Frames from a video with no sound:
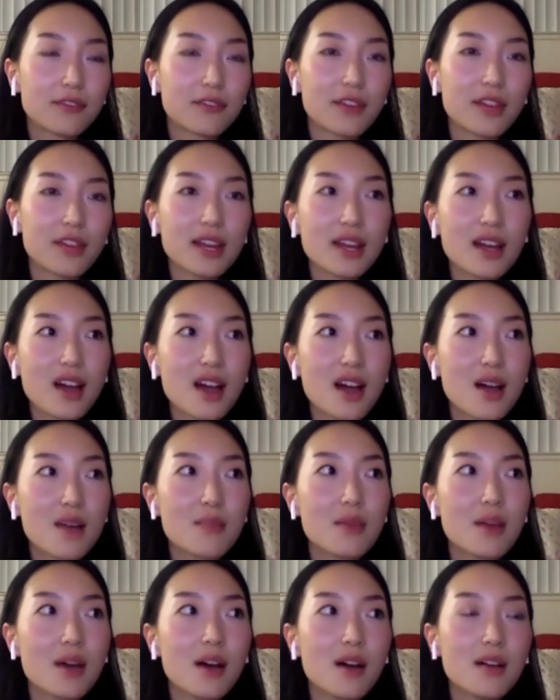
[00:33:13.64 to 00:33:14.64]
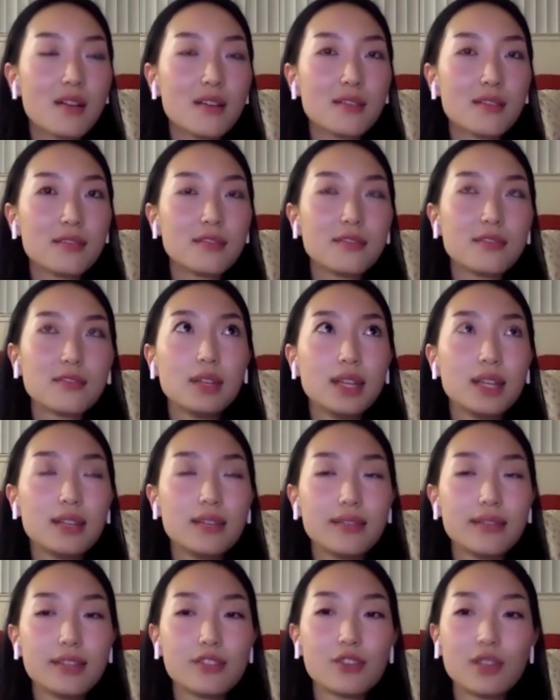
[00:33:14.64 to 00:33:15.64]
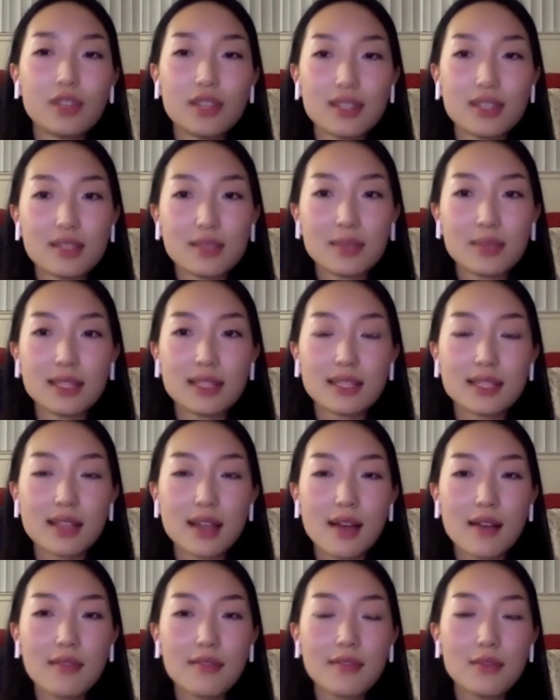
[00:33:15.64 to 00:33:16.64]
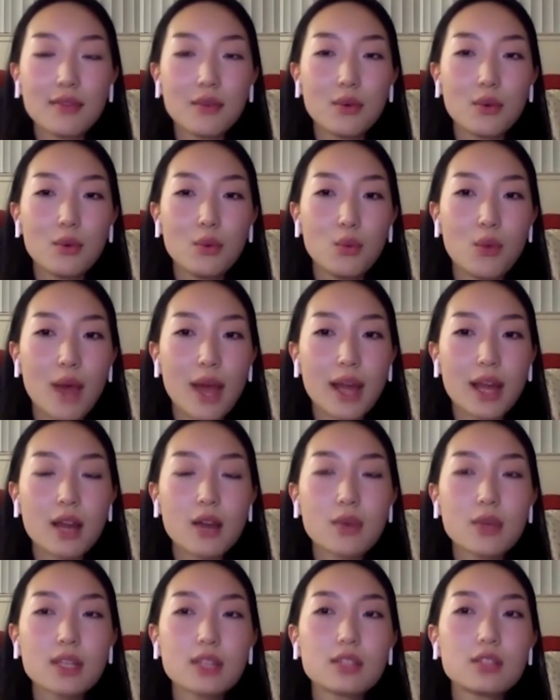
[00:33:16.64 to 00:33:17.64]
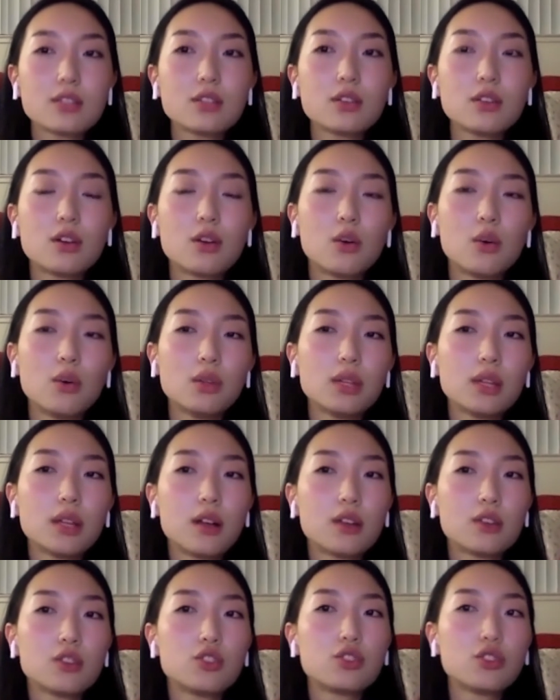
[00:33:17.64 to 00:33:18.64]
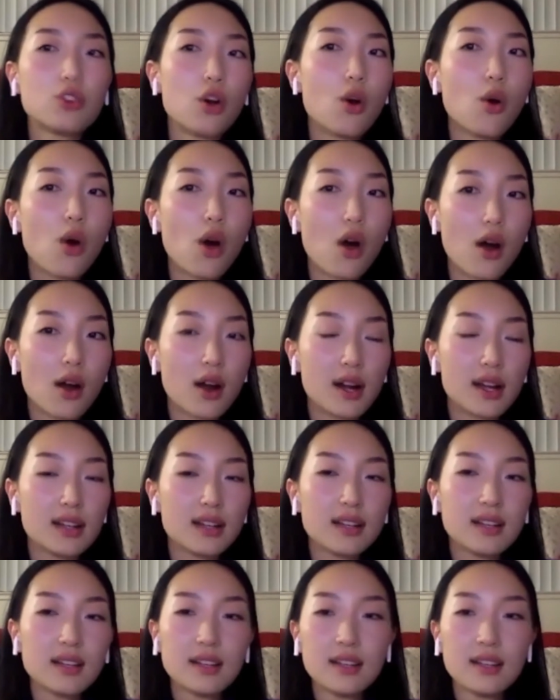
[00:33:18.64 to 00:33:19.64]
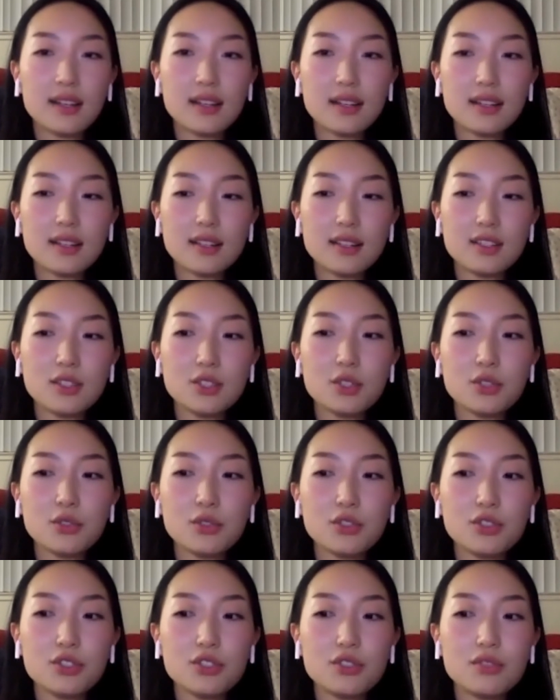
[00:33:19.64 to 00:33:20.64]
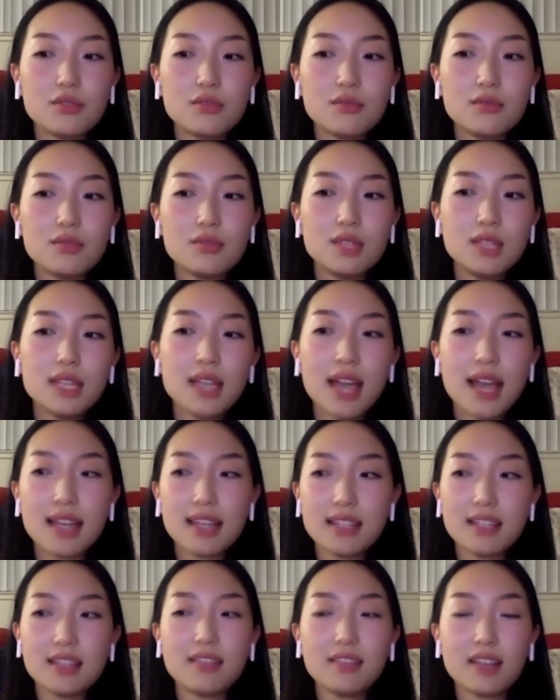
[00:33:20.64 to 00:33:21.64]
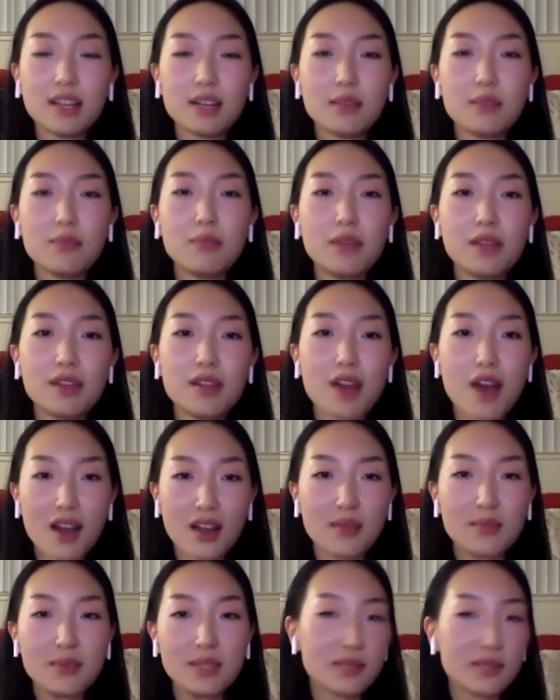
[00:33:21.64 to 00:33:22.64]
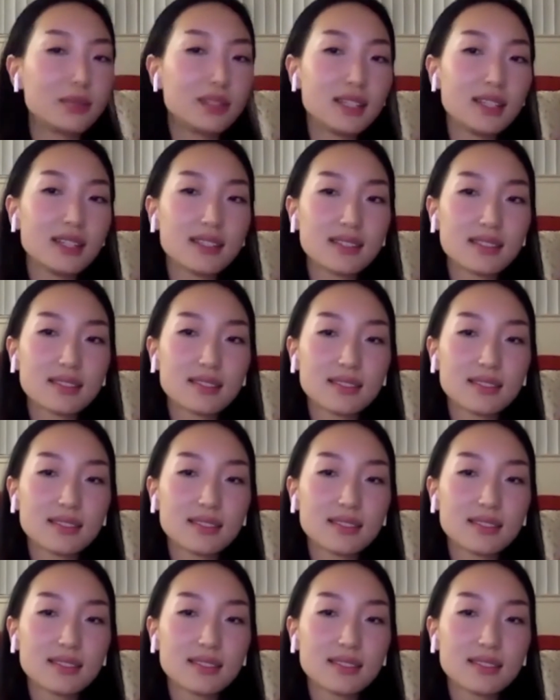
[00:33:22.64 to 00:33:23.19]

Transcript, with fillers: freedom of individualism and stuff, why are we still holding on so hard to the idea of like monogamous bliss?